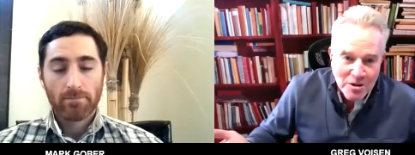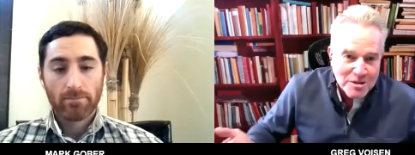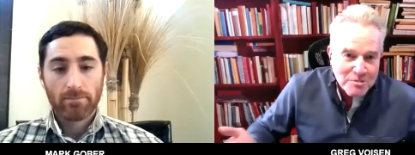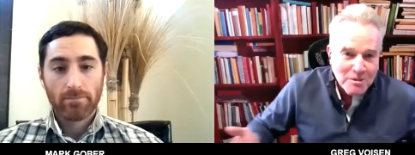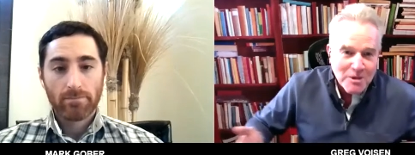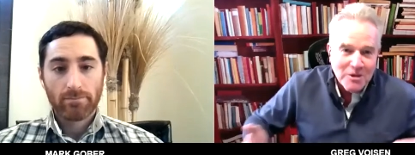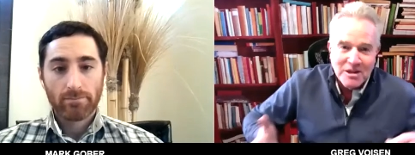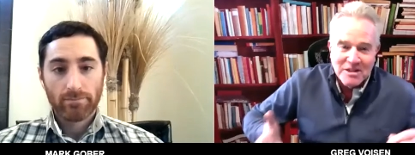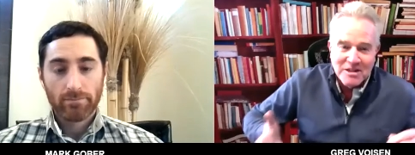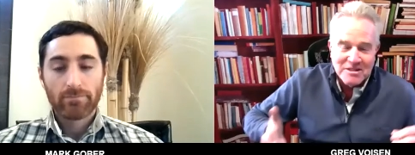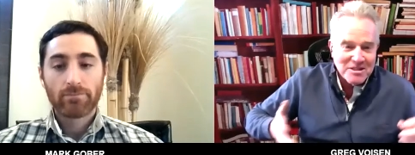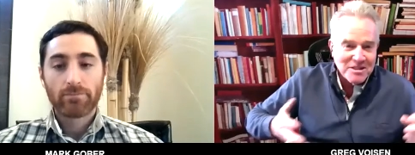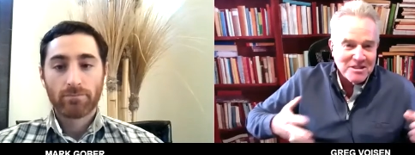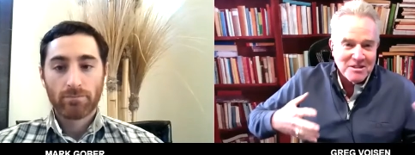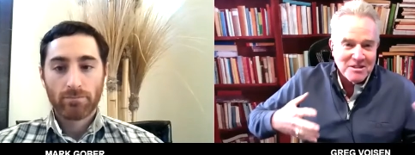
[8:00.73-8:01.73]

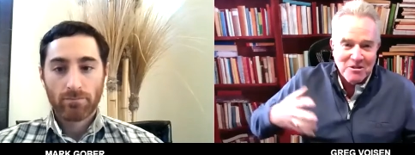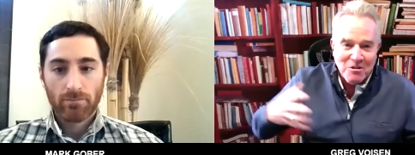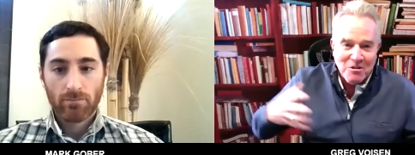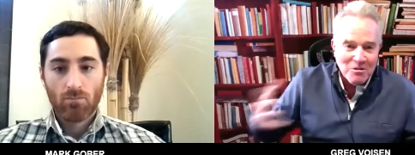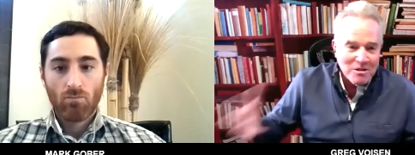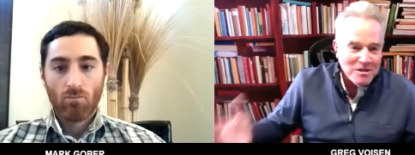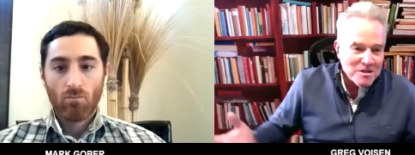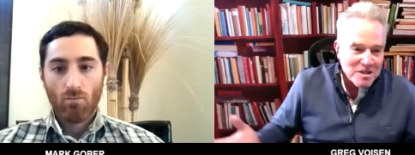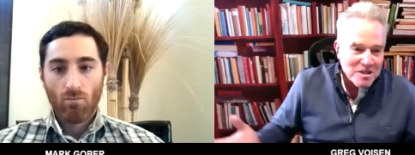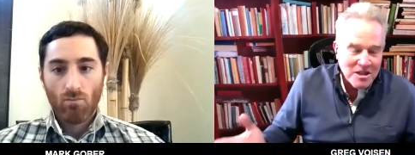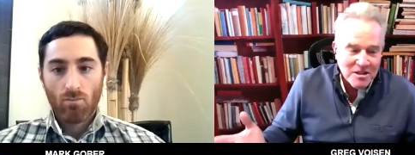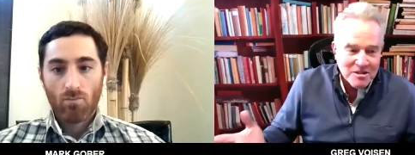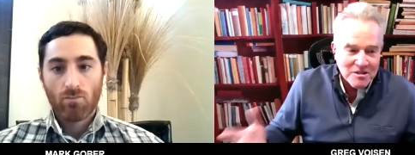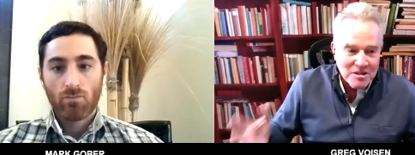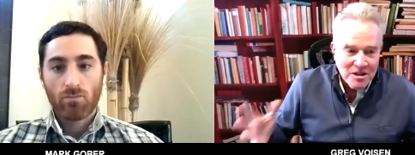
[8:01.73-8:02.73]
Speaker 1: experiences and all these
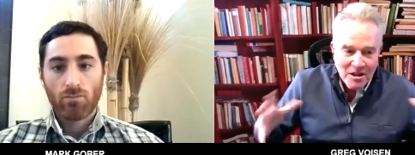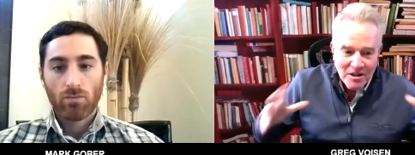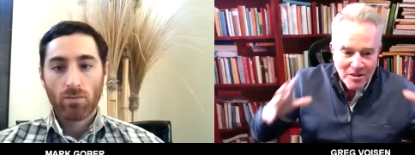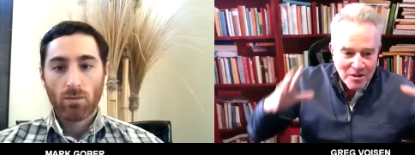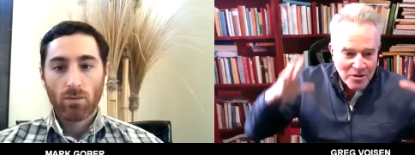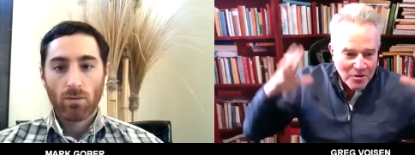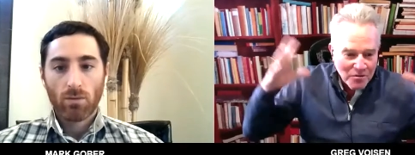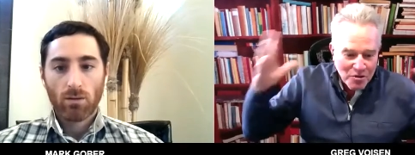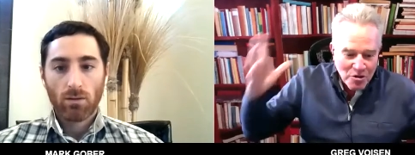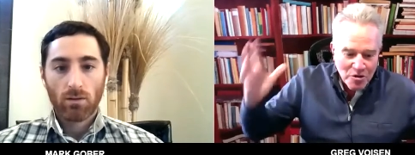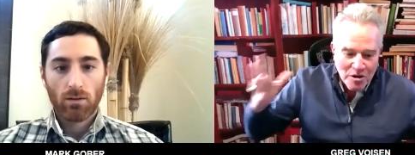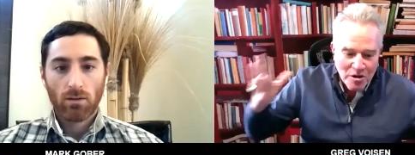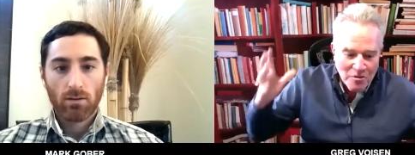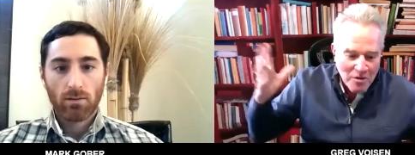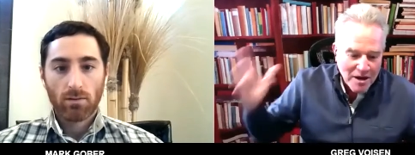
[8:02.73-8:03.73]
things that are
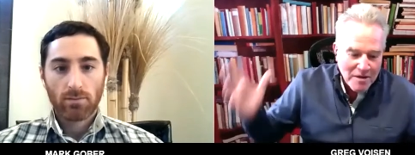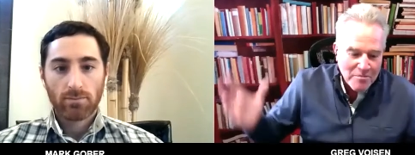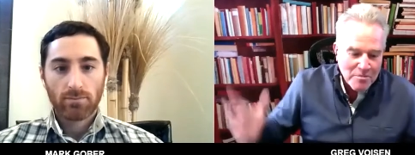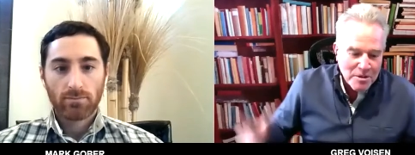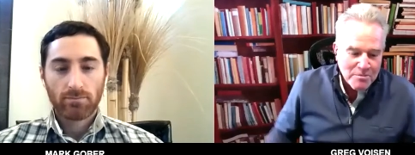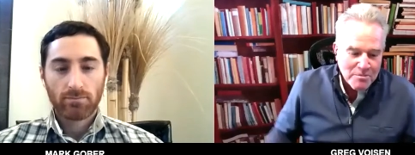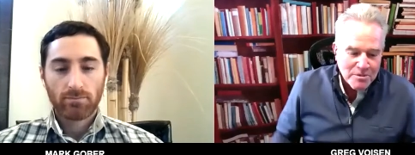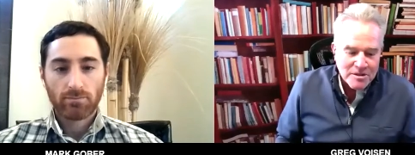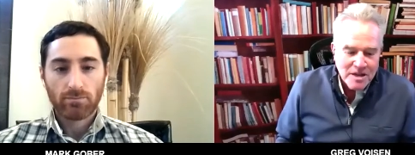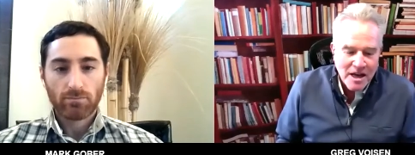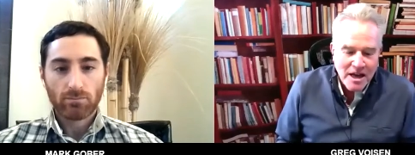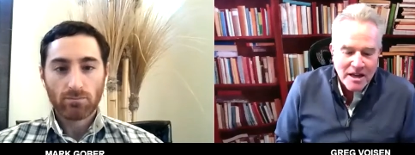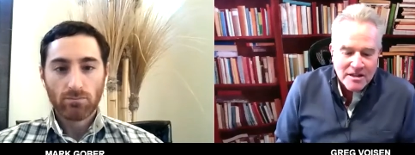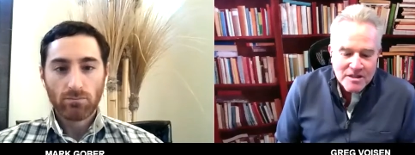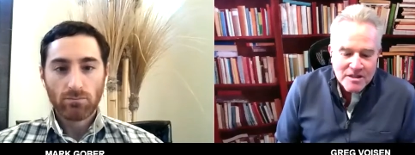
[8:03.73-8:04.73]
floating around in people's
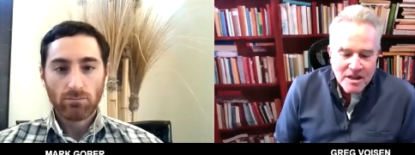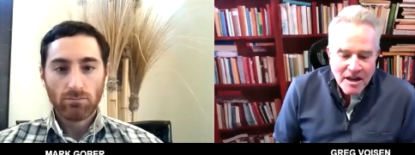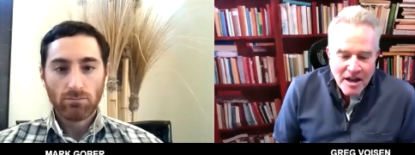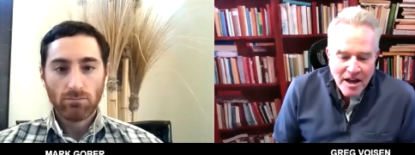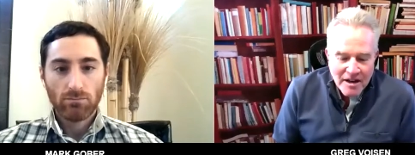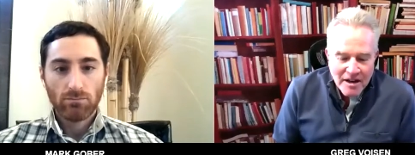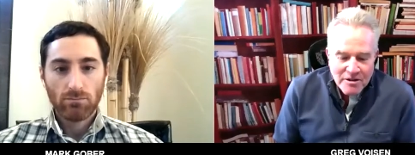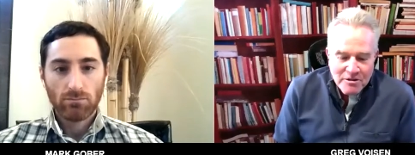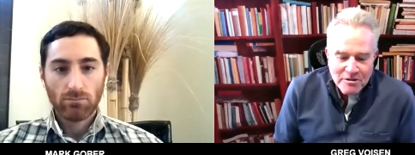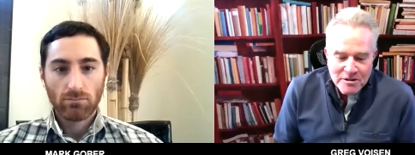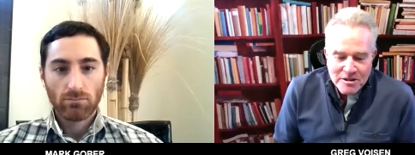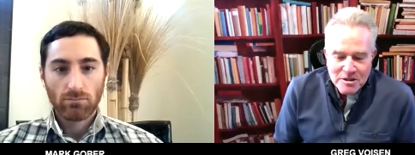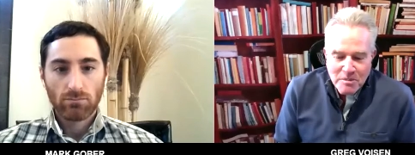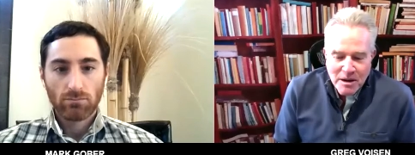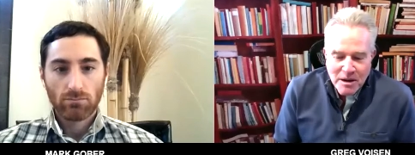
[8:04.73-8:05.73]
heads, how do you
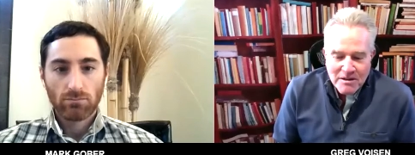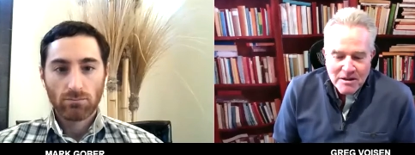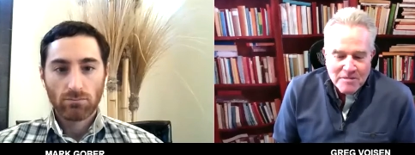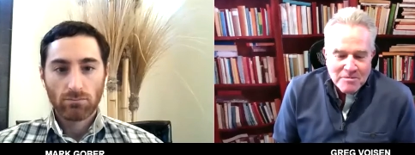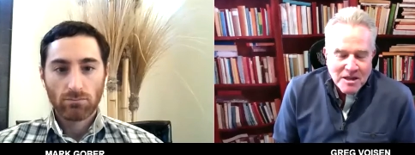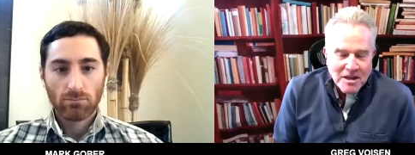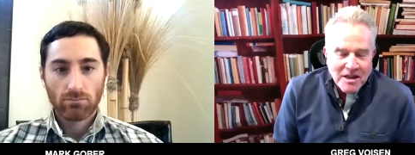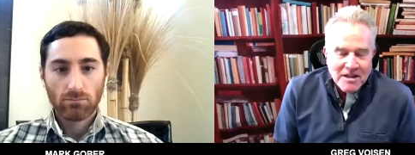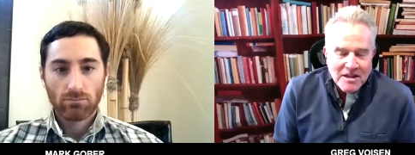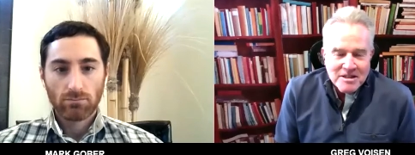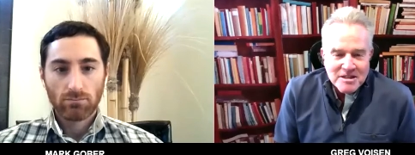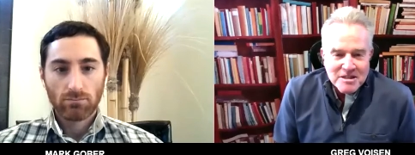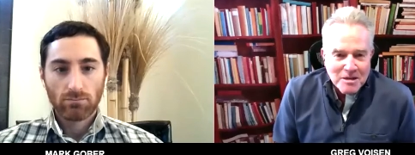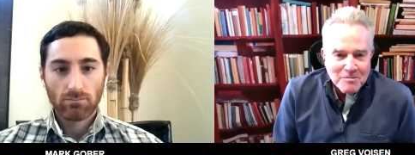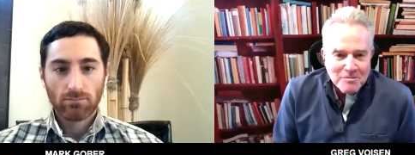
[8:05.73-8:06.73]
expect them to get
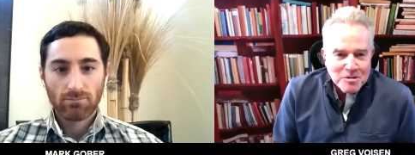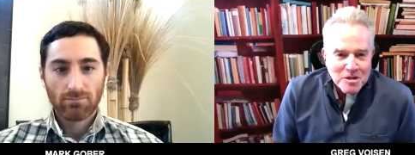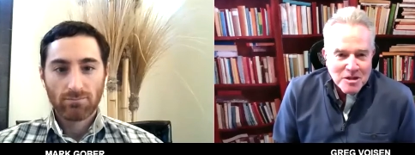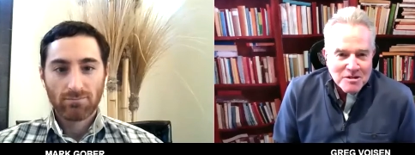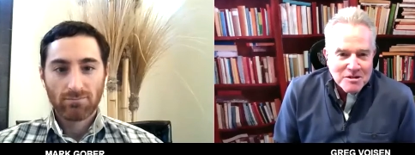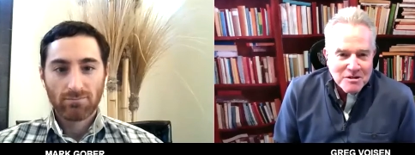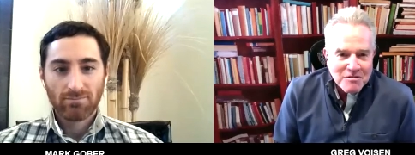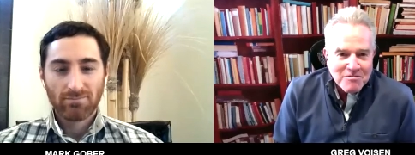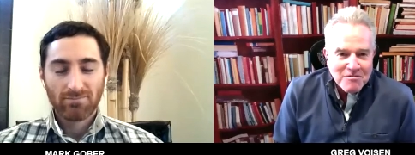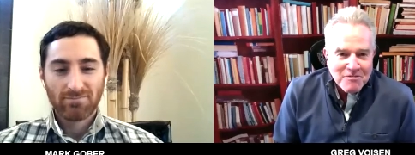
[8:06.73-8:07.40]
to some sense of